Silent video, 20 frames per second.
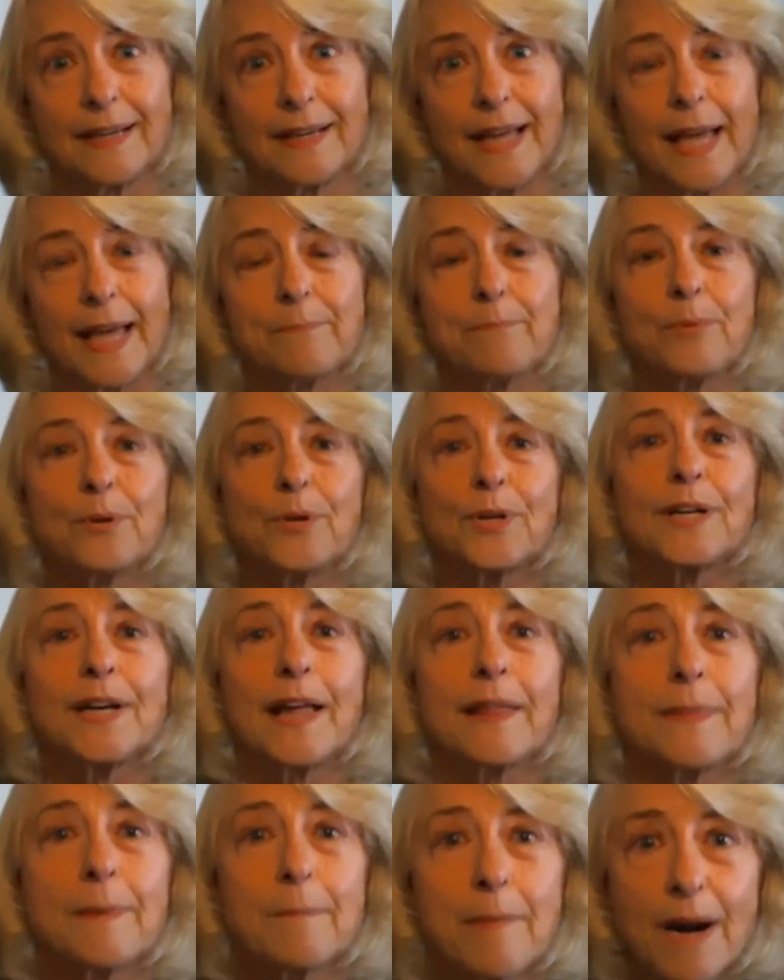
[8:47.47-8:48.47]
and put it
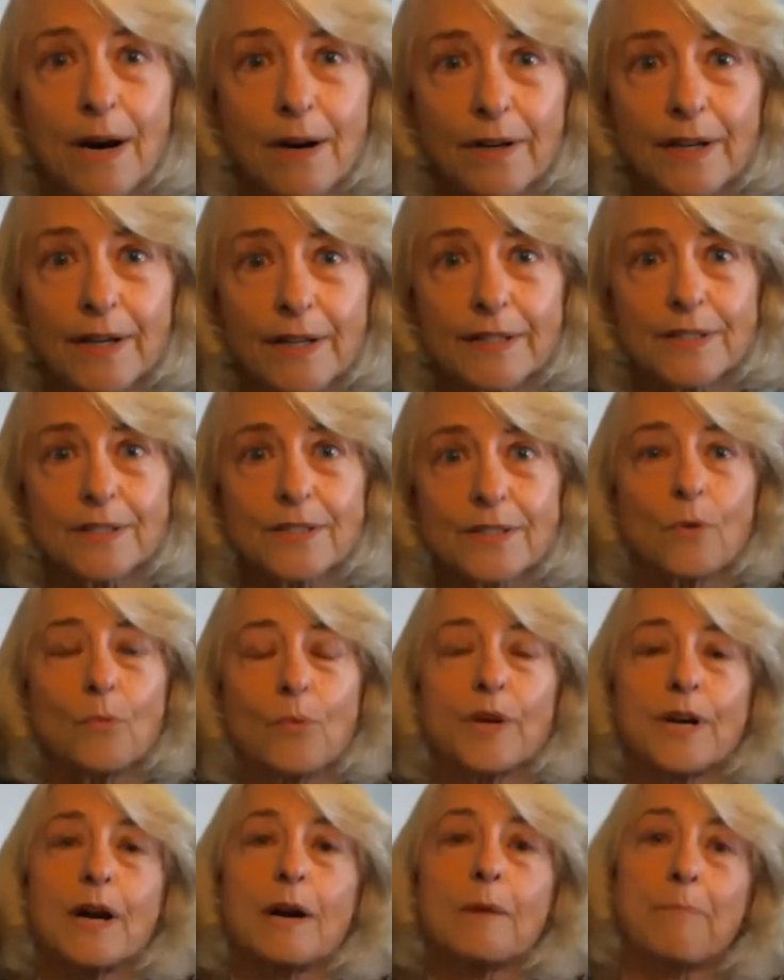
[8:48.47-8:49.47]
on the market. So
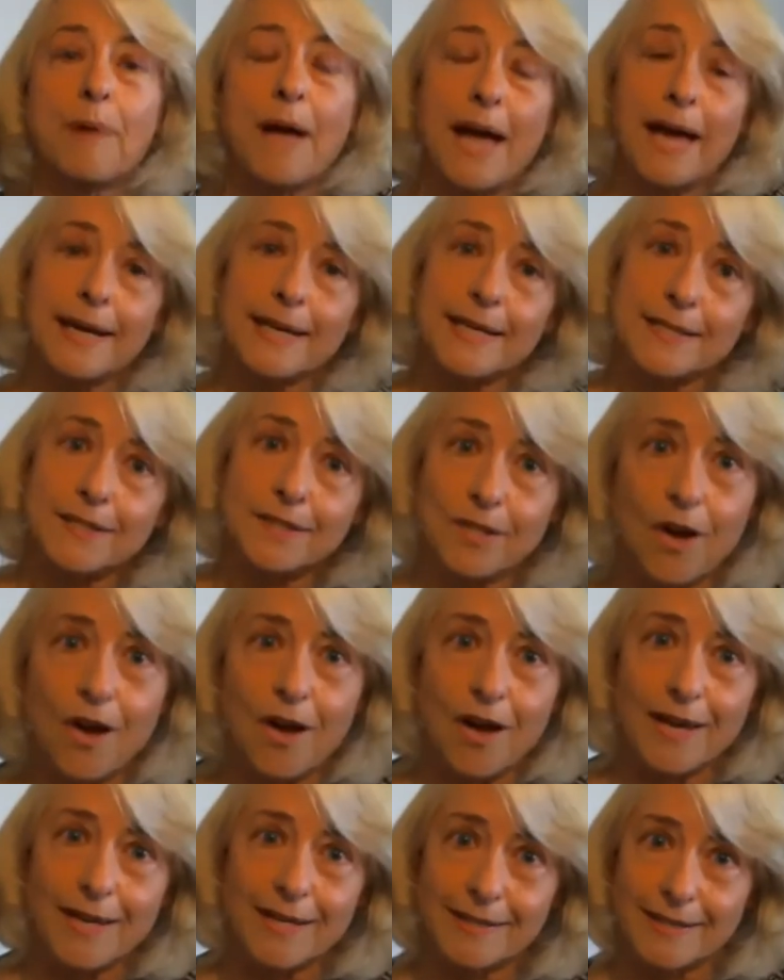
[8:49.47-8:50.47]
when our body
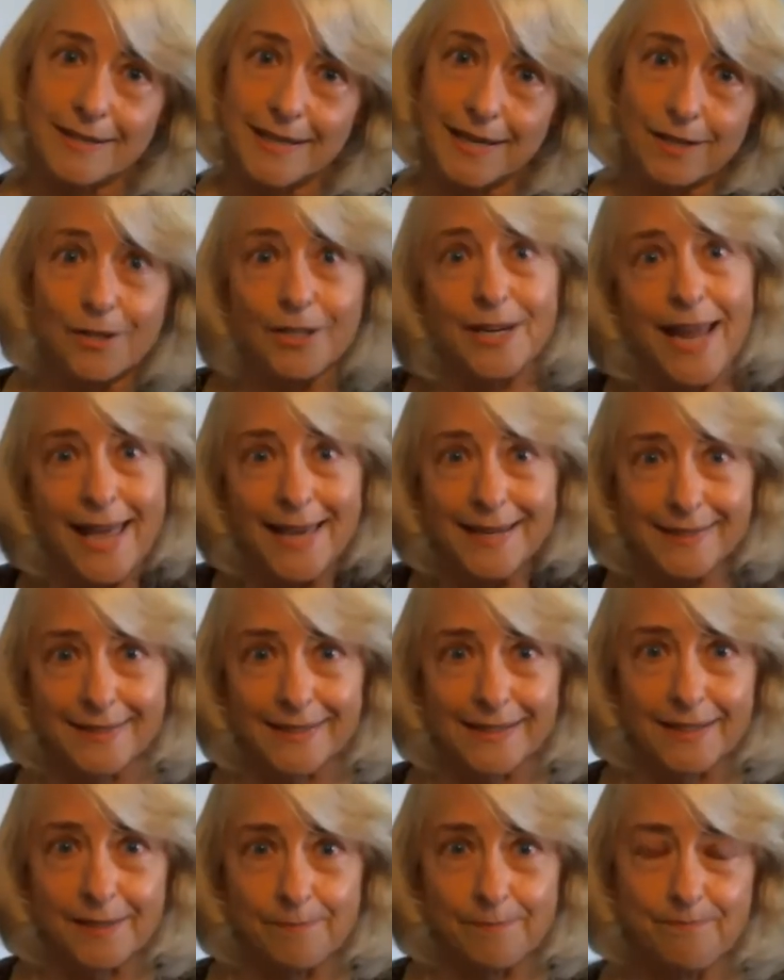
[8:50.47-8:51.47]
saw it, it could
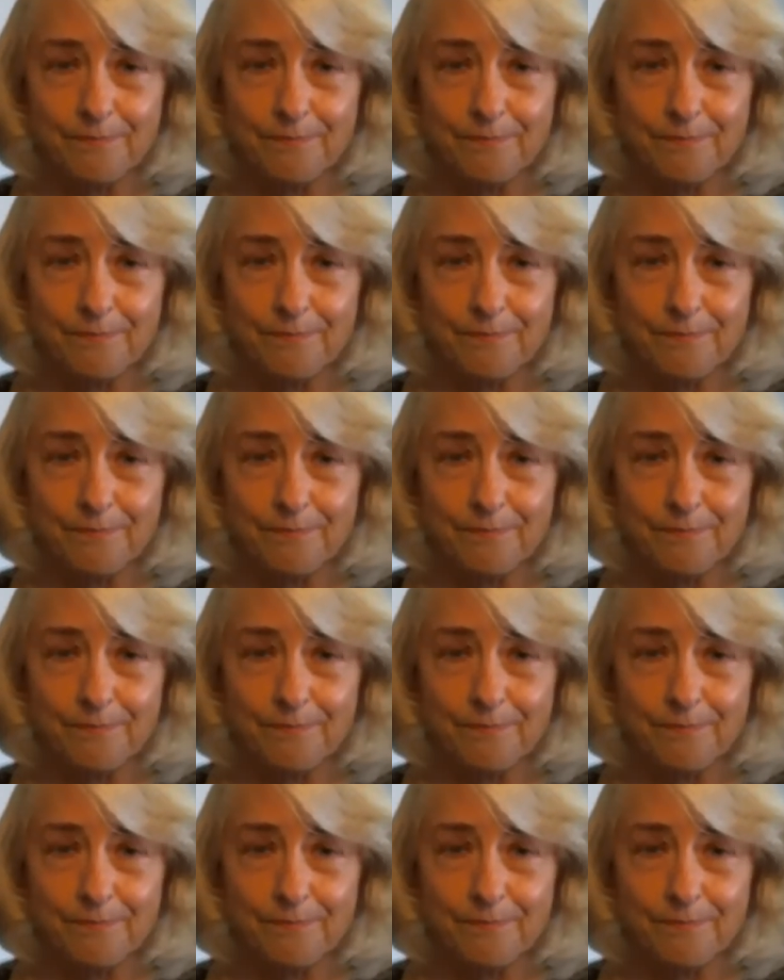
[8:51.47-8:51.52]
handle it.